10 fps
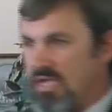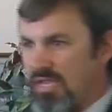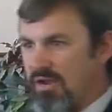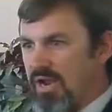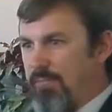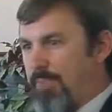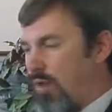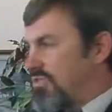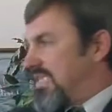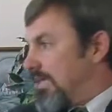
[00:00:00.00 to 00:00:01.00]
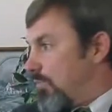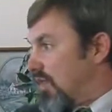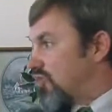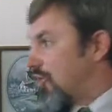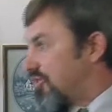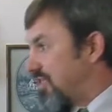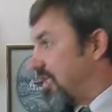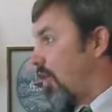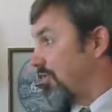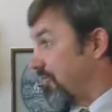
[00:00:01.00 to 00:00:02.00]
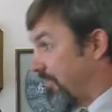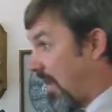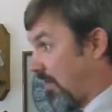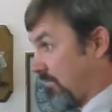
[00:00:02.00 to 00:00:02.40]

They're going to boast in what church they go to now. Mm-hmm.